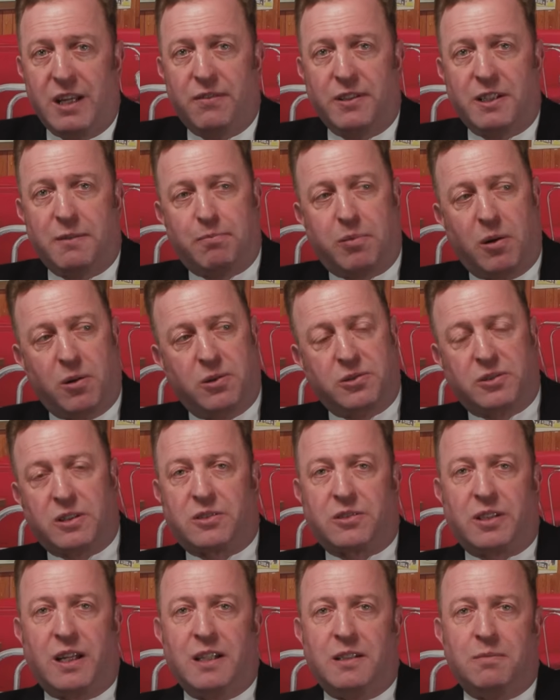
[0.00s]
even imposed
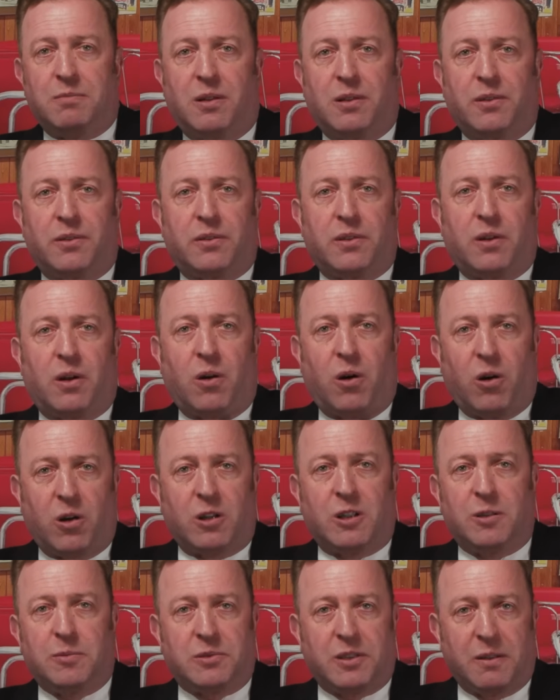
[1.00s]
a 10-month
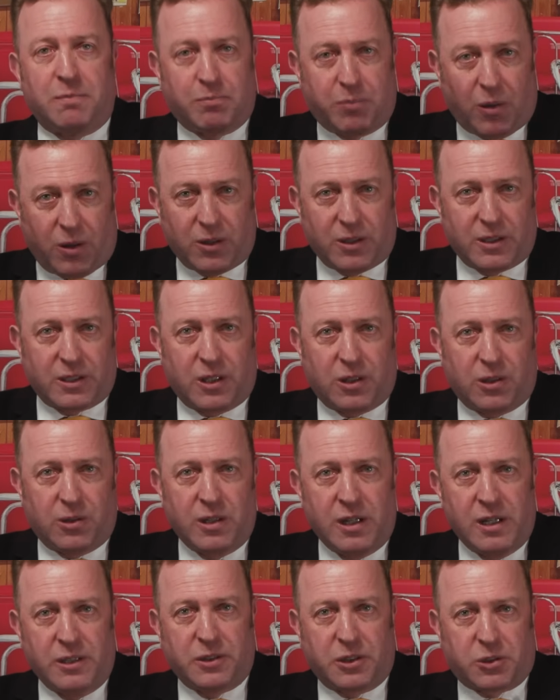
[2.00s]
arms
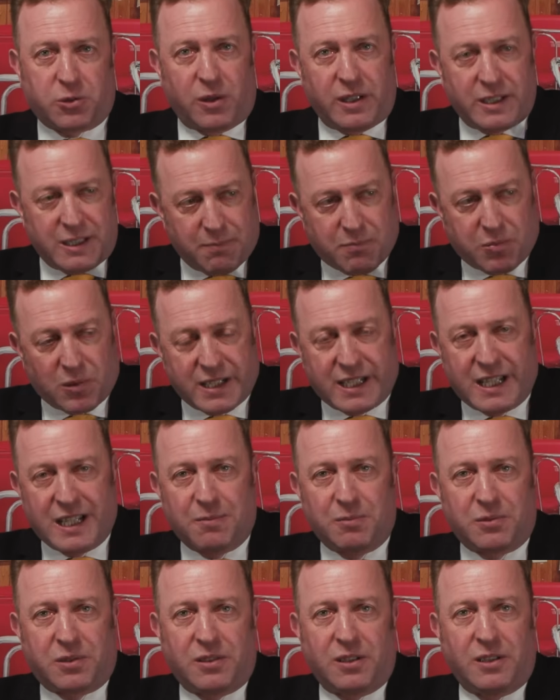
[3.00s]
embargo to try and bring
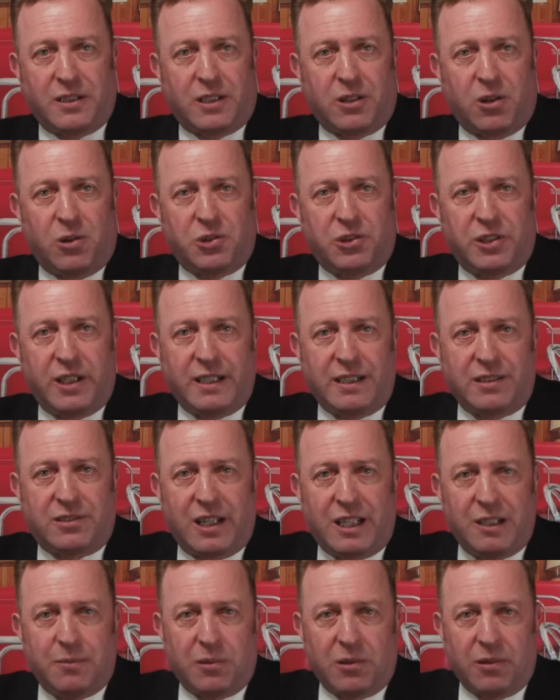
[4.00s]
him to the negotiating
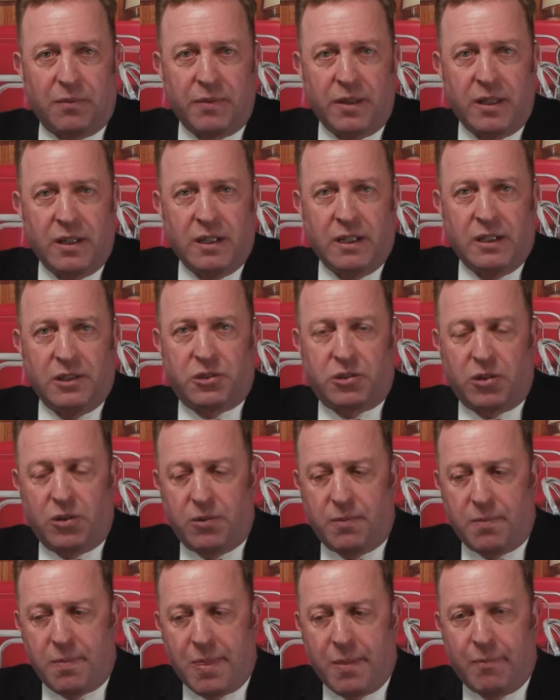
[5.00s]
table.
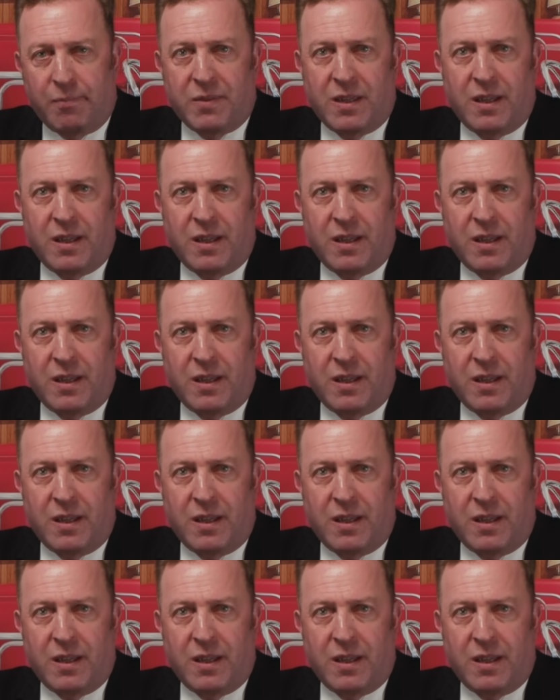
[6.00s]
So,